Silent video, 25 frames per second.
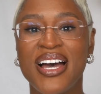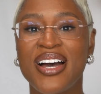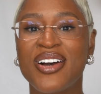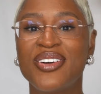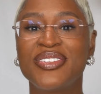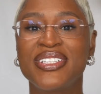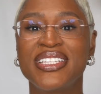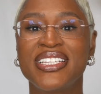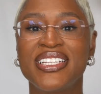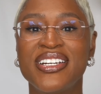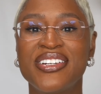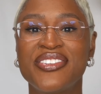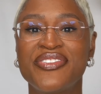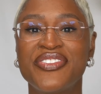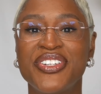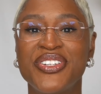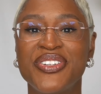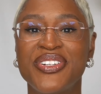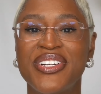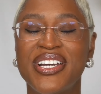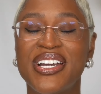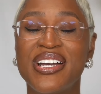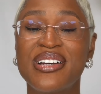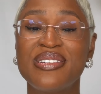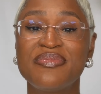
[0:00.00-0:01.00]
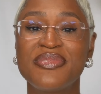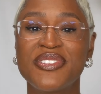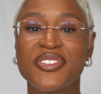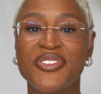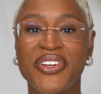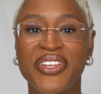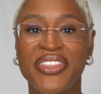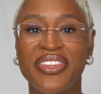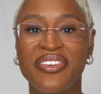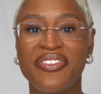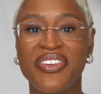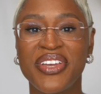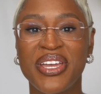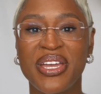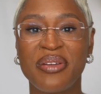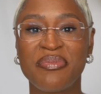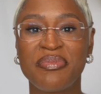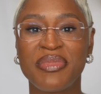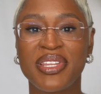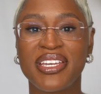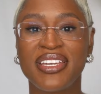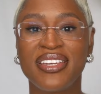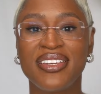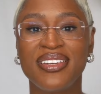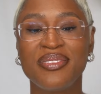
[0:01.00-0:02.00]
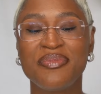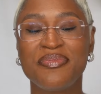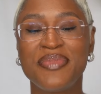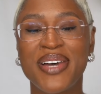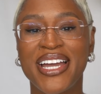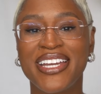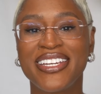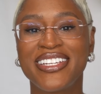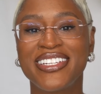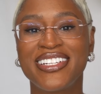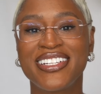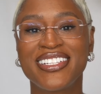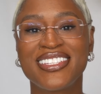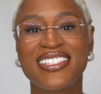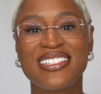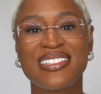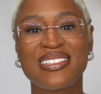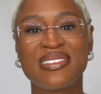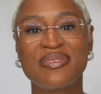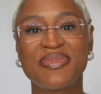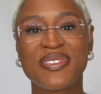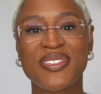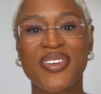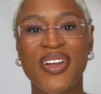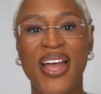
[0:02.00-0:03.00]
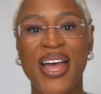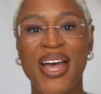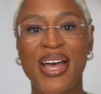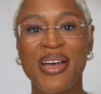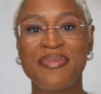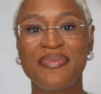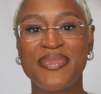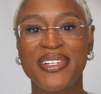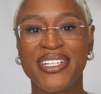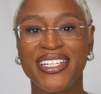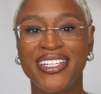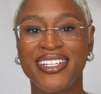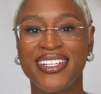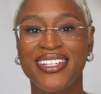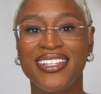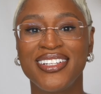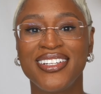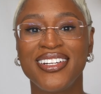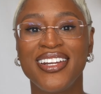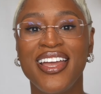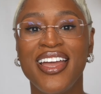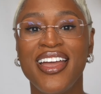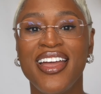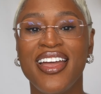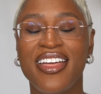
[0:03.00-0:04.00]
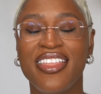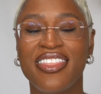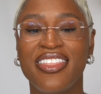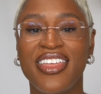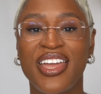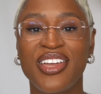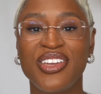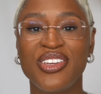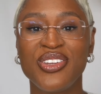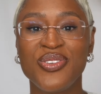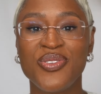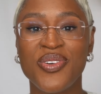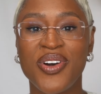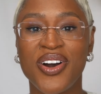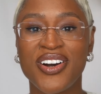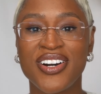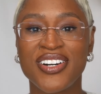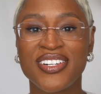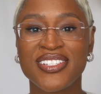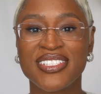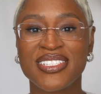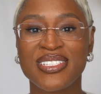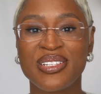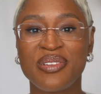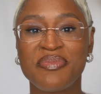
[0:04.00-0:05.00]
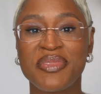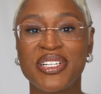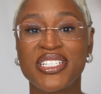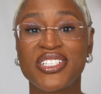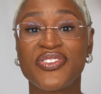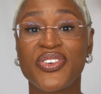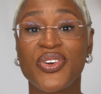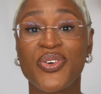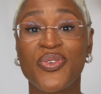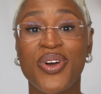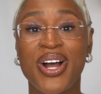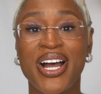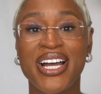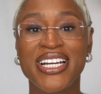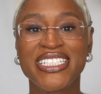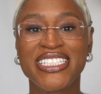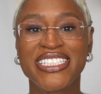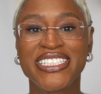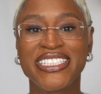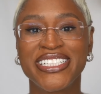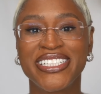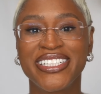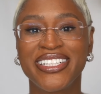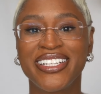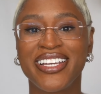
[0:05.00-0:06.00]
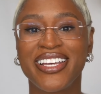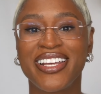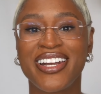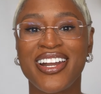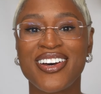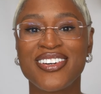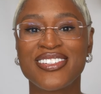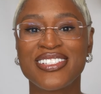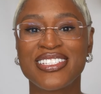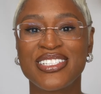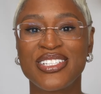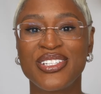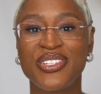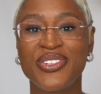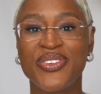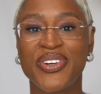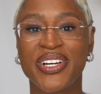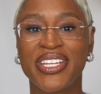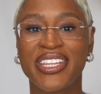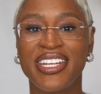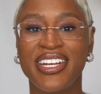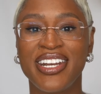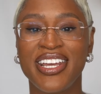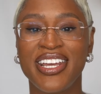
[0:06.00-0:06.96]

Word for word: I would love for you to come join the family by hitting the subscribe button. Thank you all so much for watching, and I'll see you on the